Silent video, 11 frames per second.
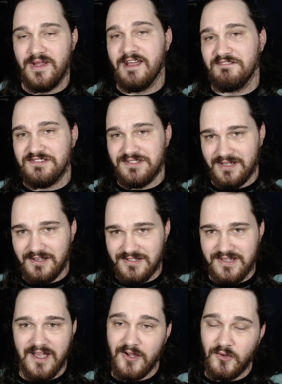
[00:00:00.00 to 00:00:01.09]
We have the singing
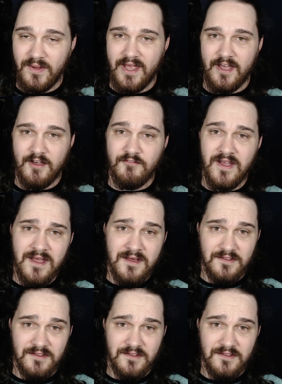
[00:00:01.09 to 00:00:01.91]
style, we have